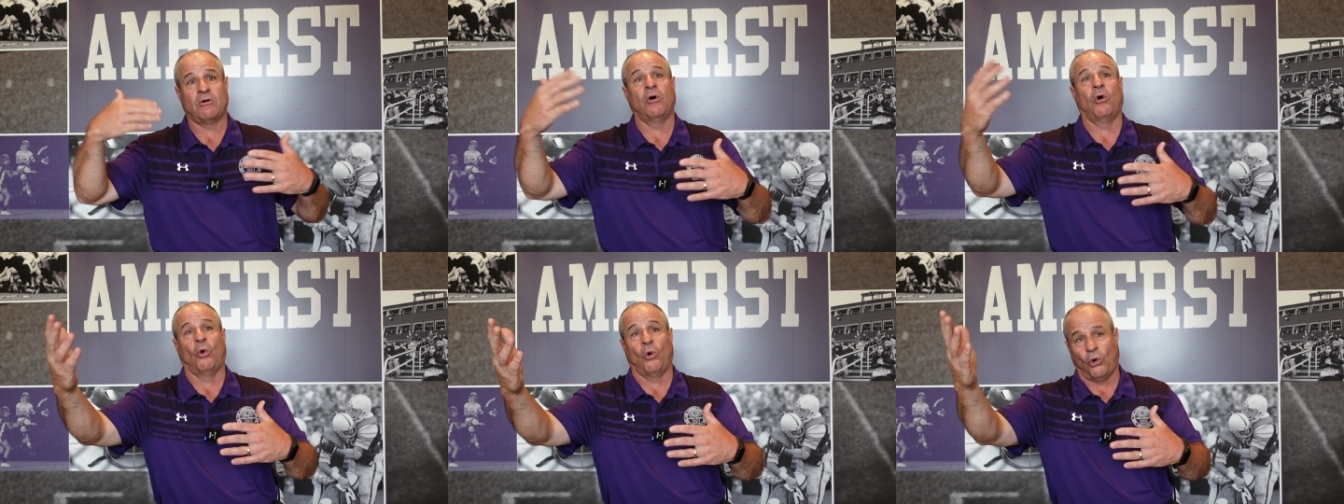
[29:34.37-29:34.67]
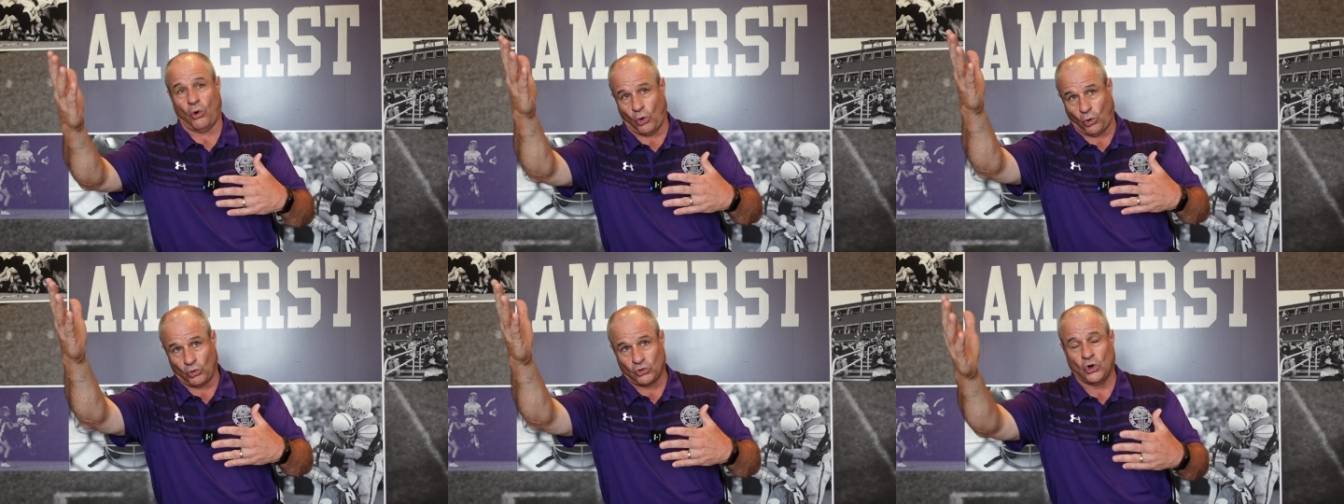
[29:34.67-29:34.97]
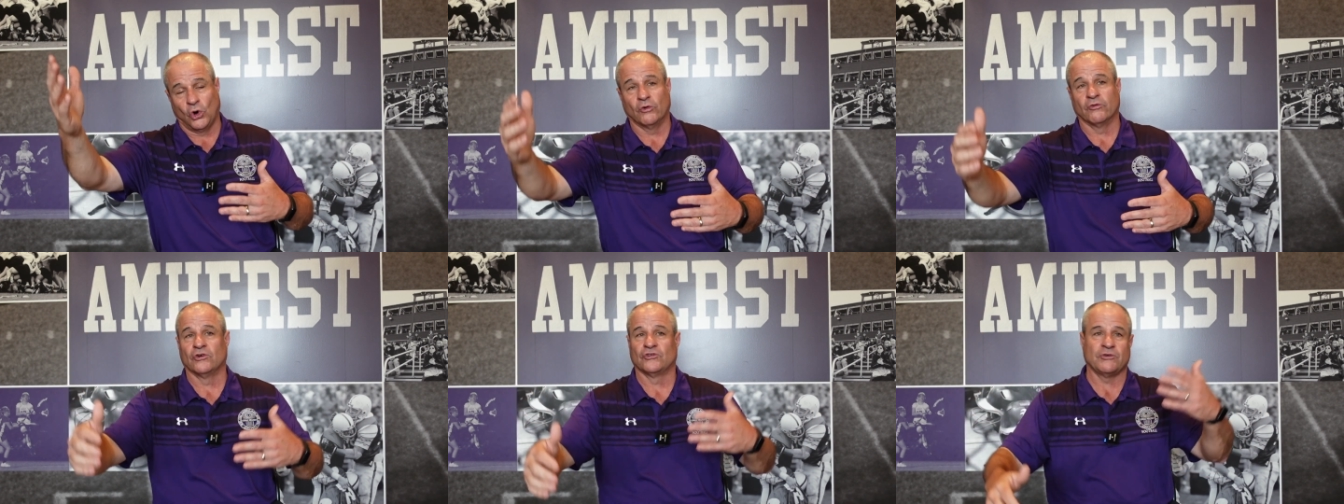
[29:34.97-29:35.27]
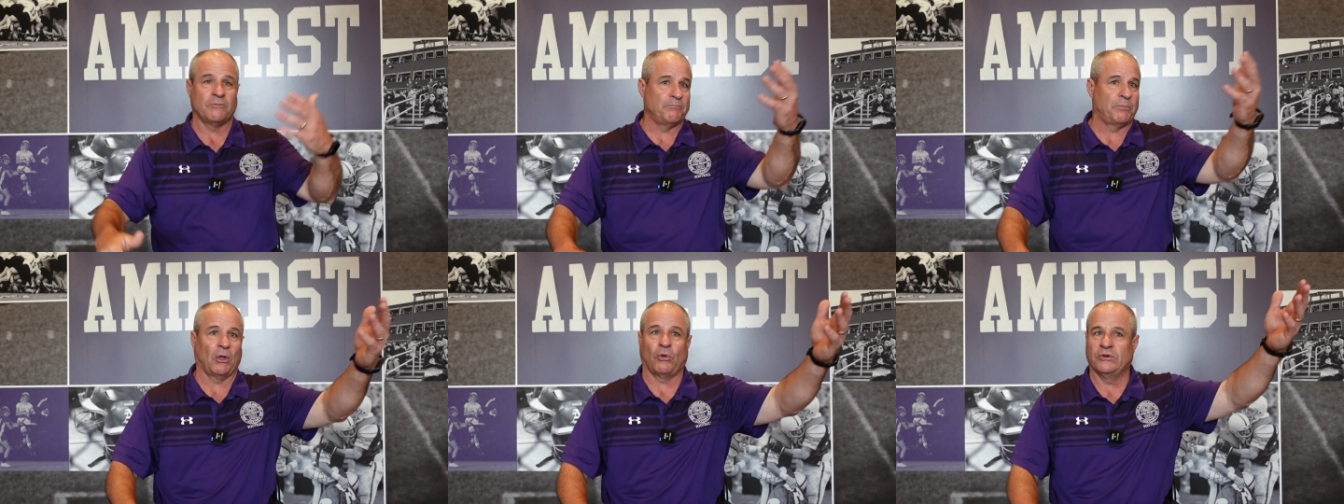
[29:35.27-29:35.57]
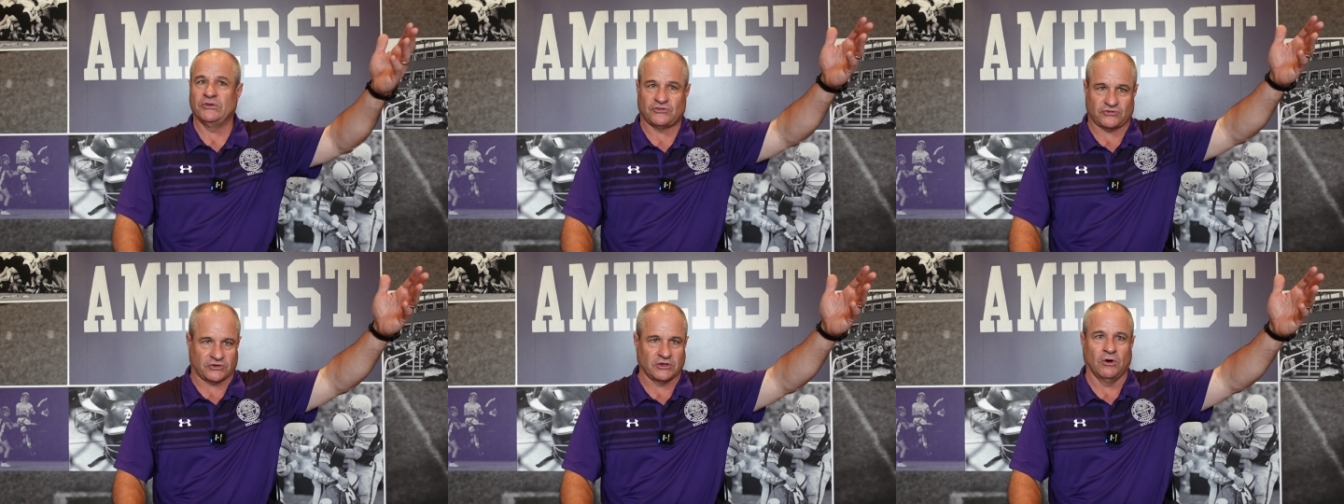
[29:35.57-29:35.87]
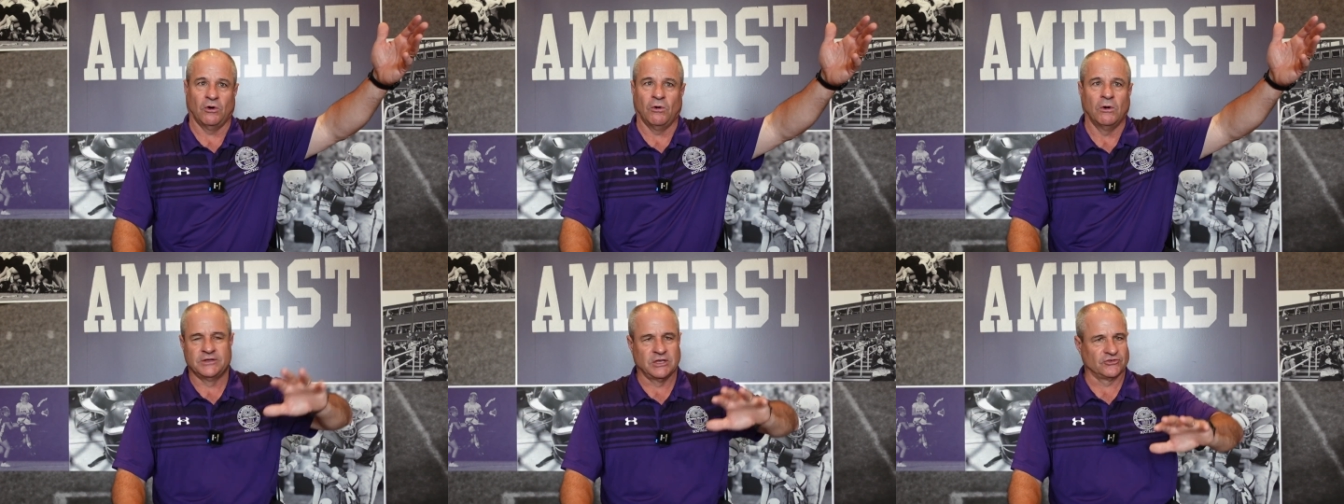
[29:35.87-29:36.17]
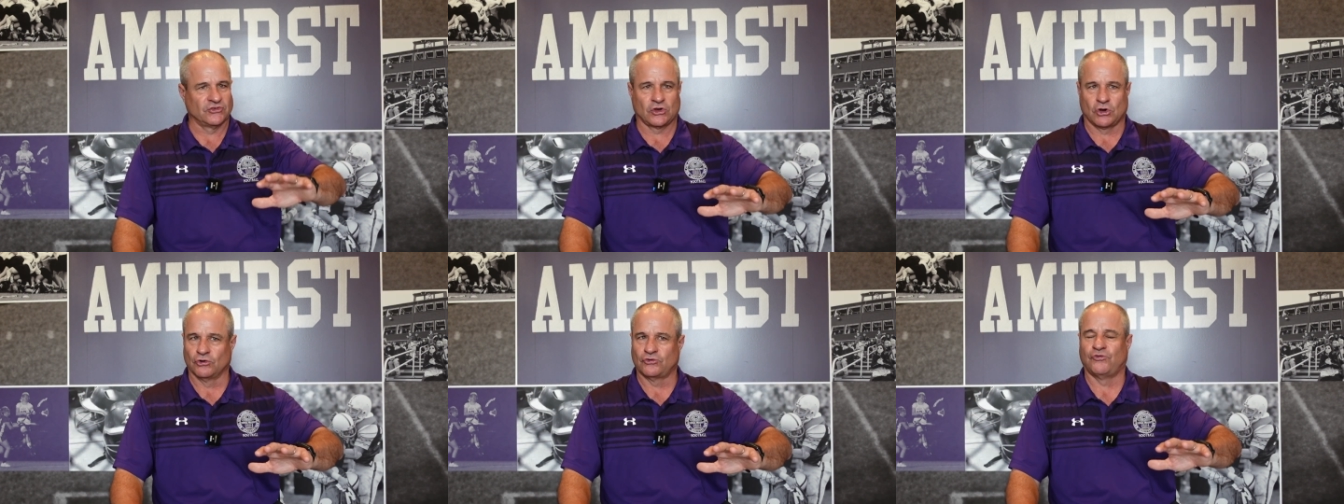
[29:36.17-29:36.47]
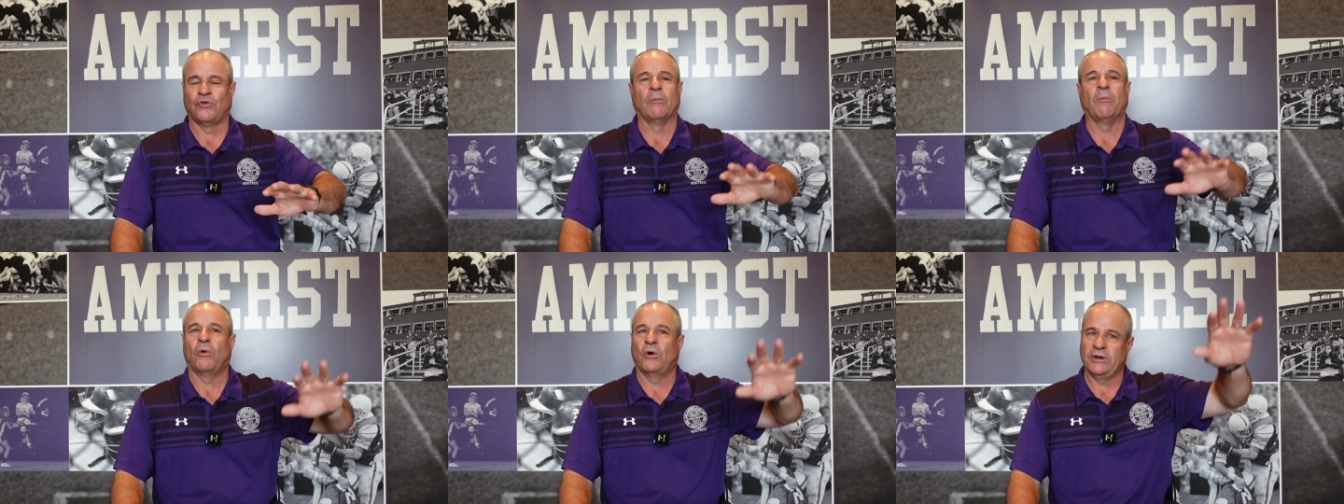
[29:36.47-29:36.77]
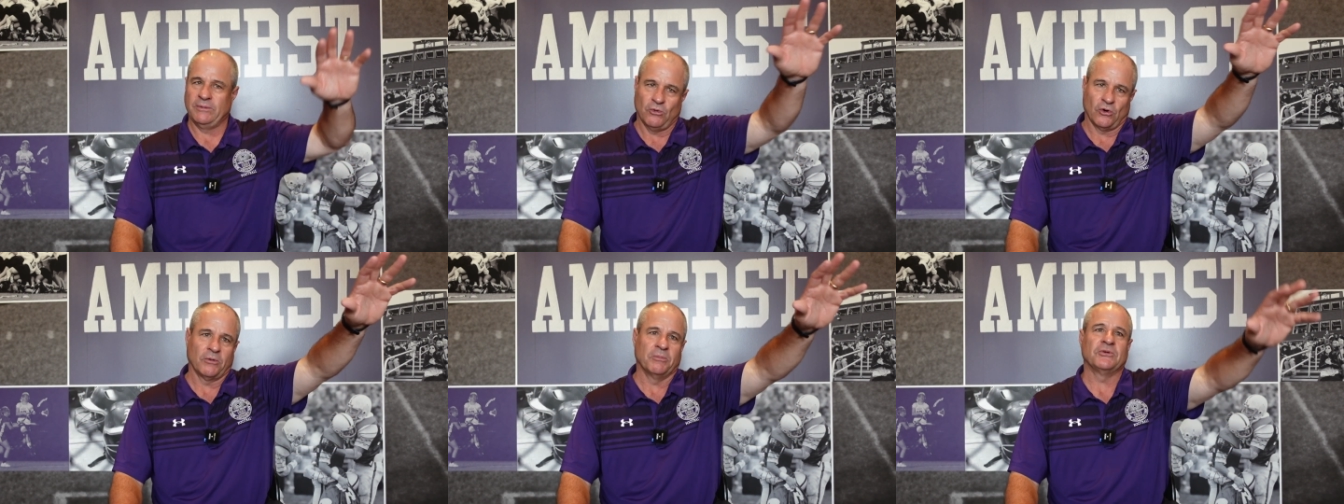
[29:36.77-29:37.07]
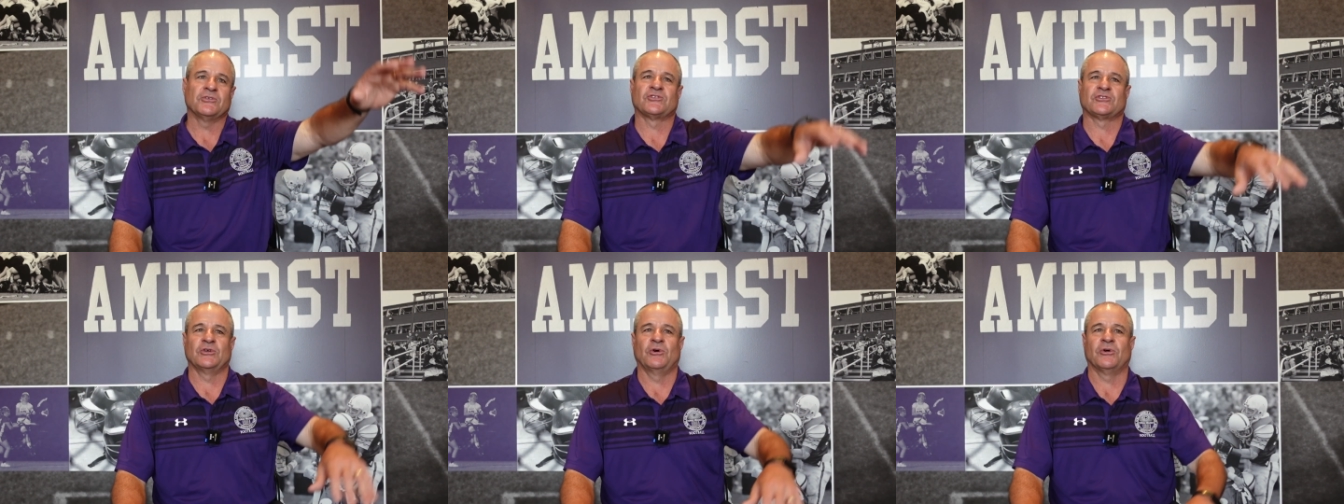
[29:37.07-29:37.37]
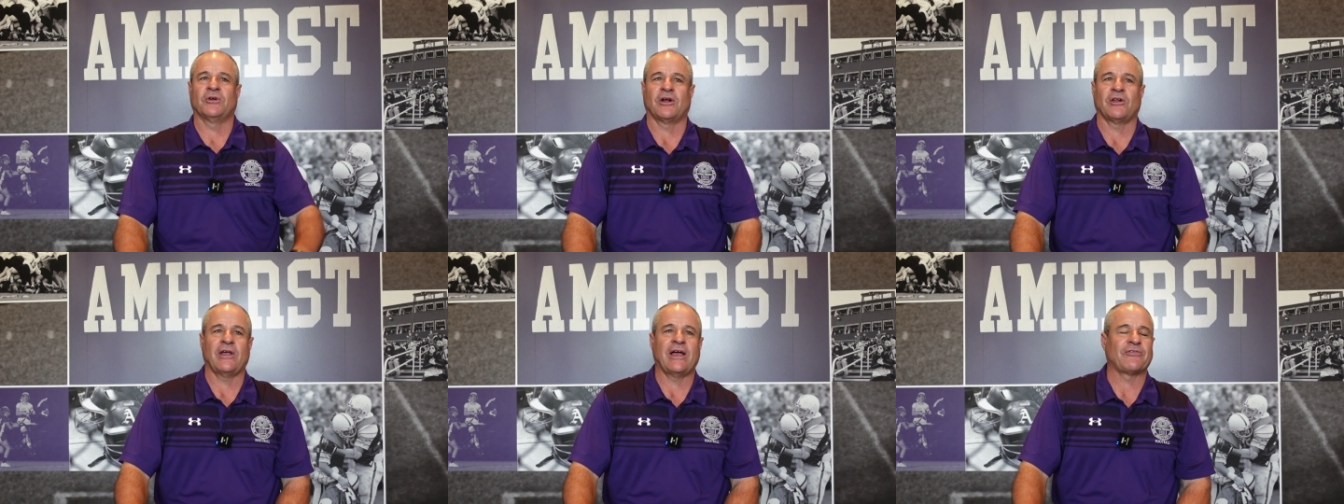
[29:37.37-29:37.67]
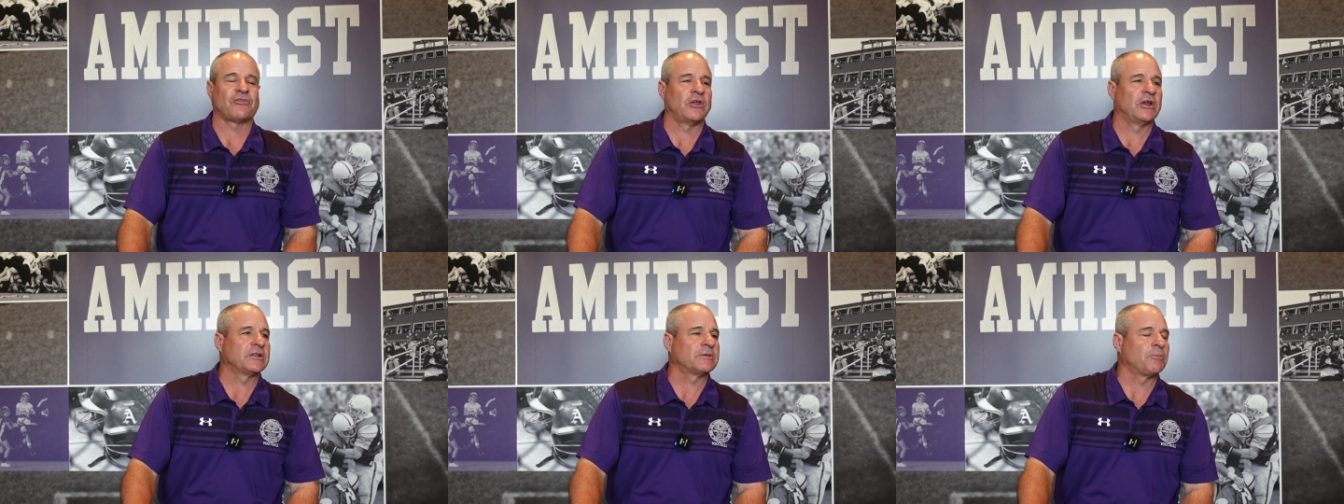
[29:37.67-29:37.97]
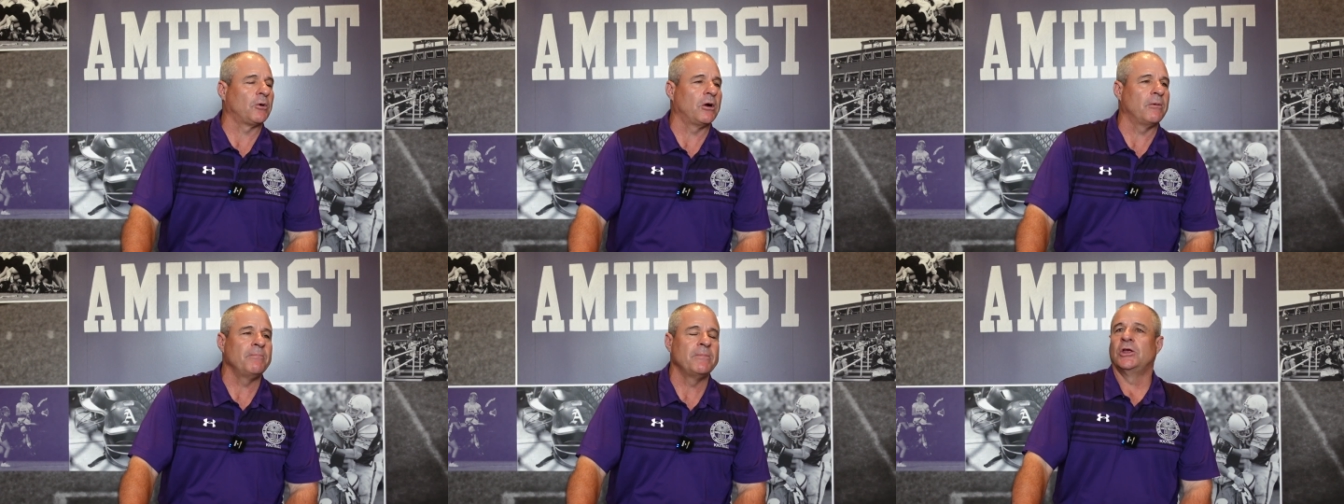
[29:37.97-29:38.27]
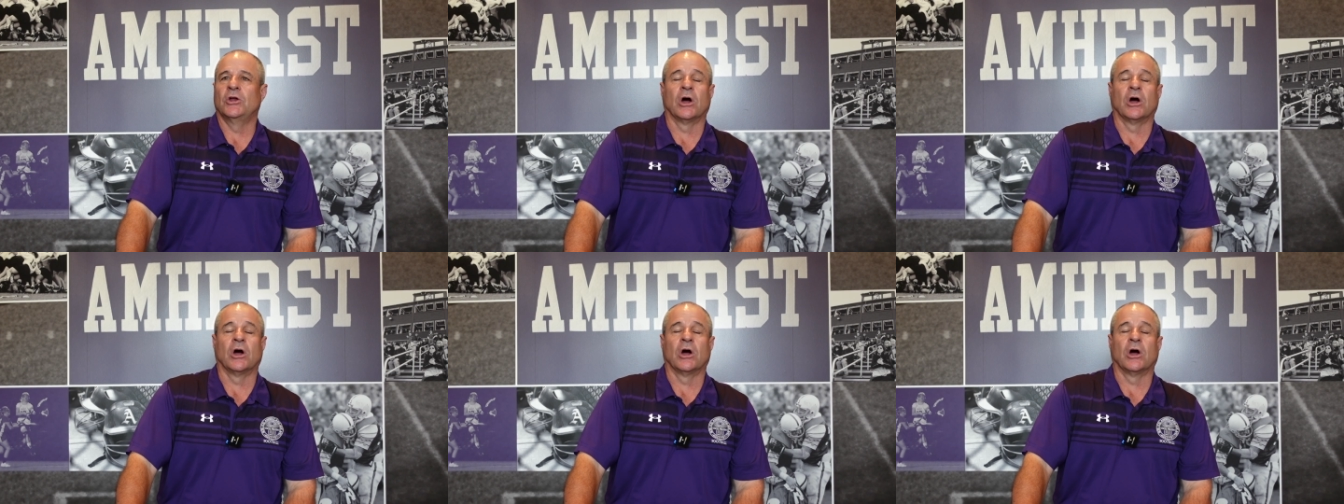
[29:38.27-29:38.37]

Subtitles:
holdovers, and Billy still doesn't coach football anymore, but he's still in our athletic department.